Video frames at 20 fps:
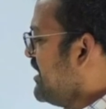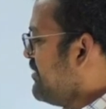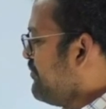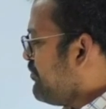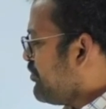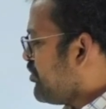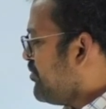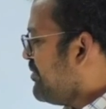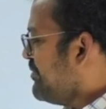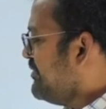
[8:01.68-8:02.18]

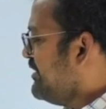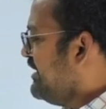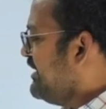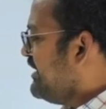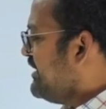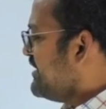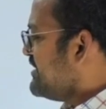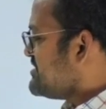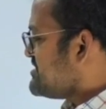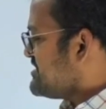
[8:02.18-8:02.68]

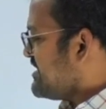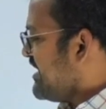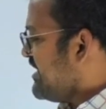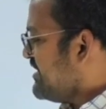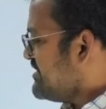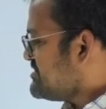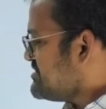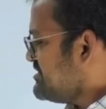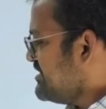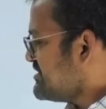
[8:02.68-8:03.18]
probability and
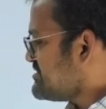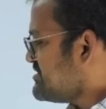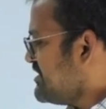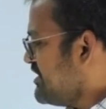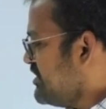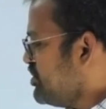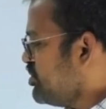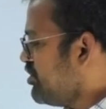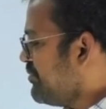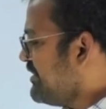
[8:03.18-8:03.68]
statistics,
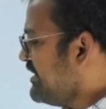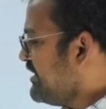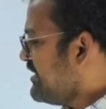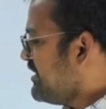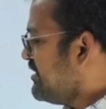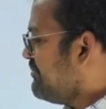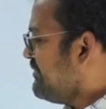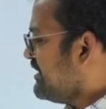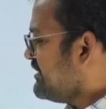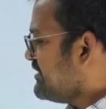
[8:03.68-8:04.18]
numerical
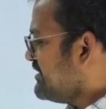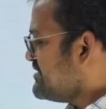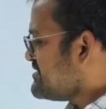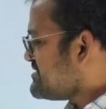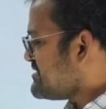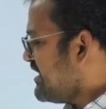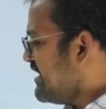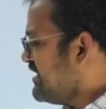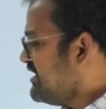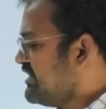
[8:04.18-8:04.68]
methods,
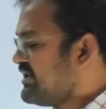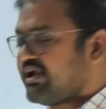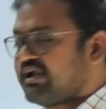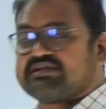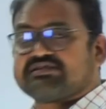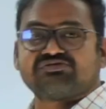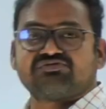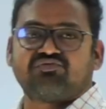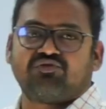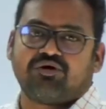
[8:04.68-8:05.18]
and
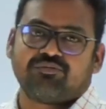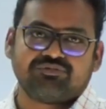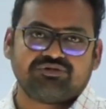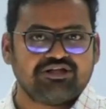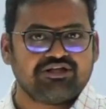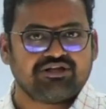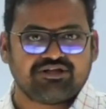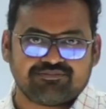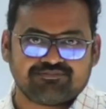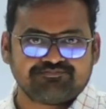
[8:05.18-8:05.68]
transform
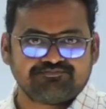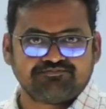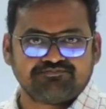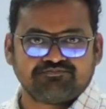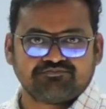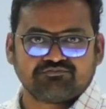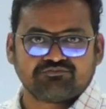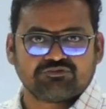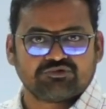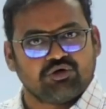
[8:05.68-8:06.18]
theory.
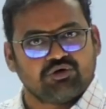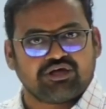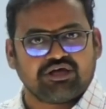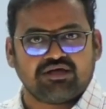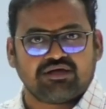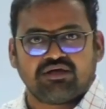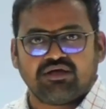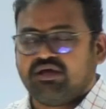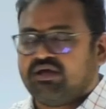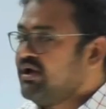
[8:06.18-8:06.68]

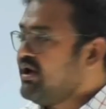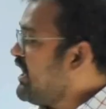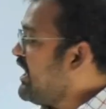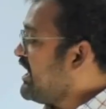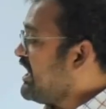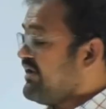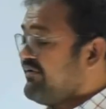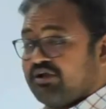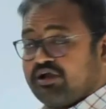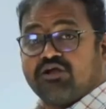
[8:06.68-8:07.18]
Okay.
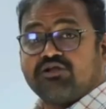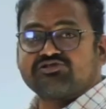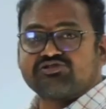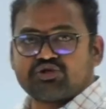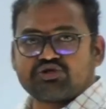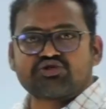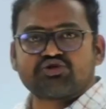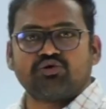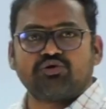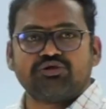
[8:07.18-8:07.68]
And I will also
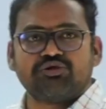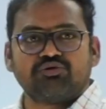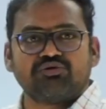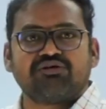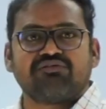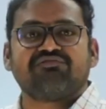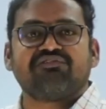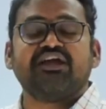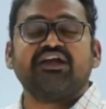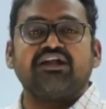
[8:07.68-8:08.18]
show you the
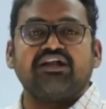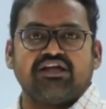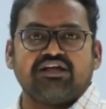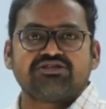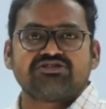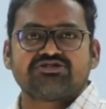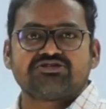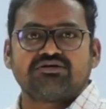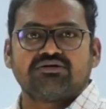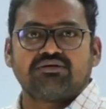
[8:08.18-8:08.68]

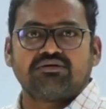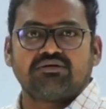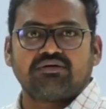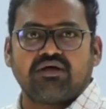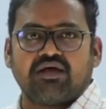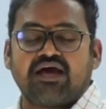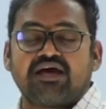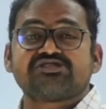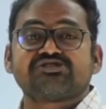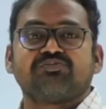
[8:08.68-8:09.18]
weightage
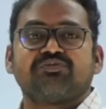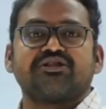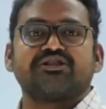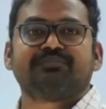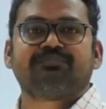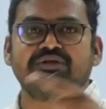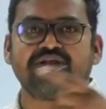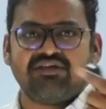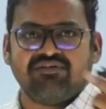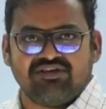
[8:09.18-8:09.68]
as per the
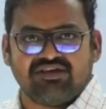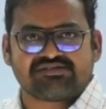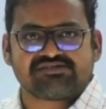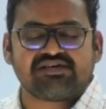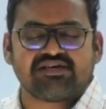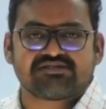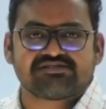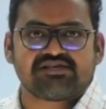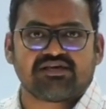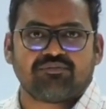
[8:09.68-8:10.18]
previous
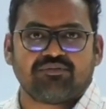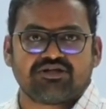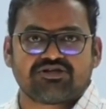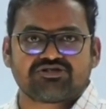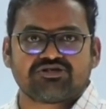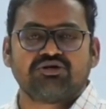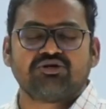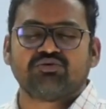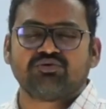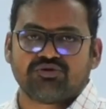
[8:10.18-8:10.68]

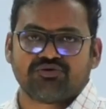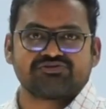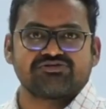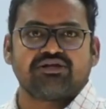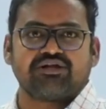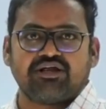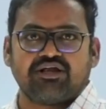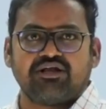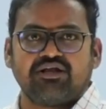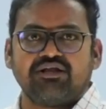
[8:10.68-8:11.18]
examination
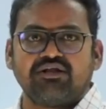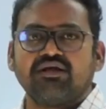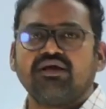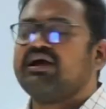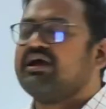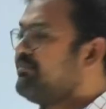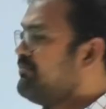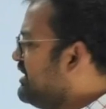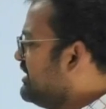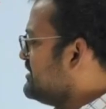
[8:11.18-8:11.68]
2018,
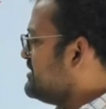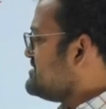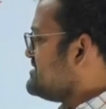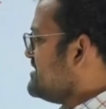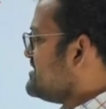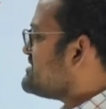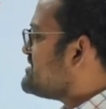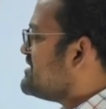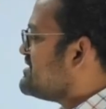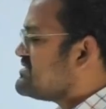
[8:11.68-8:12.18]
but this
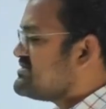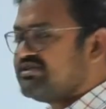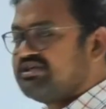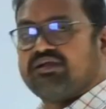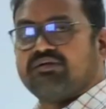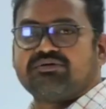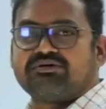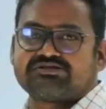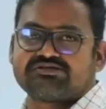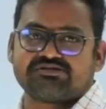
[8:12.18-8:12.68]
is
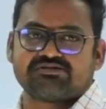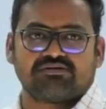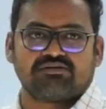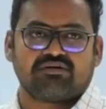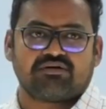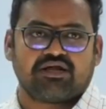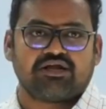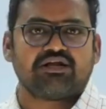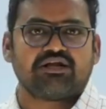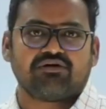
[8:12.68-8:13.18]
syllabus
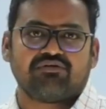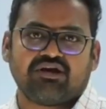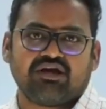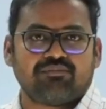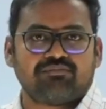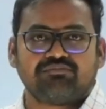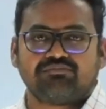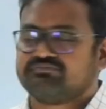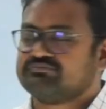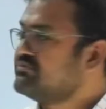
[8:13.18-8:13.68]
right now I
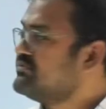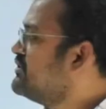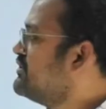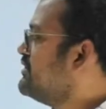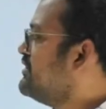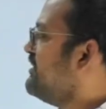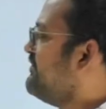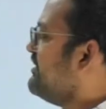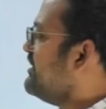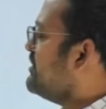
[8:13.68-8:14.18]
am
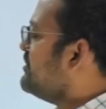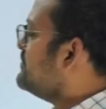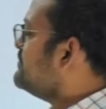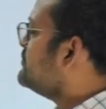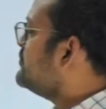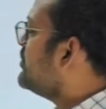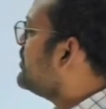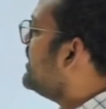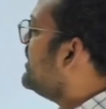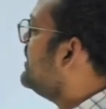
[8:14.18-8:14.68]
giving you.
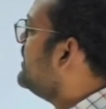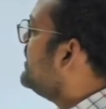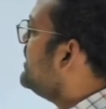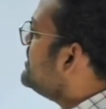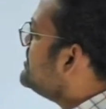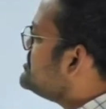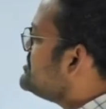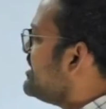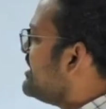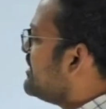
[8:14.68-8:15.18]
Okay.
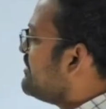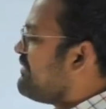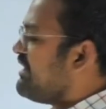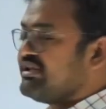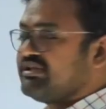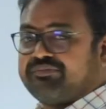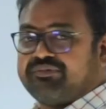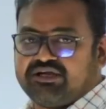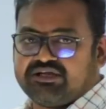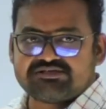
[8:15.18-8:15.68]
Engineering
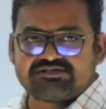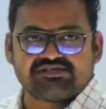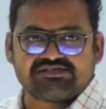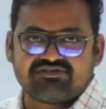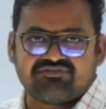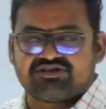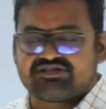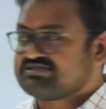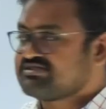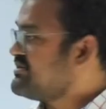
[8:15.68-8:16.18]
mathematics is the
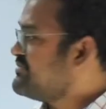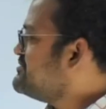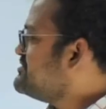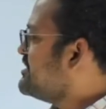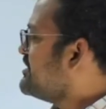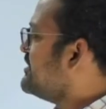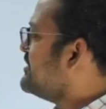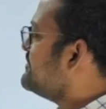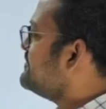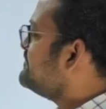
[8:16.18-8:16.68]
first subject.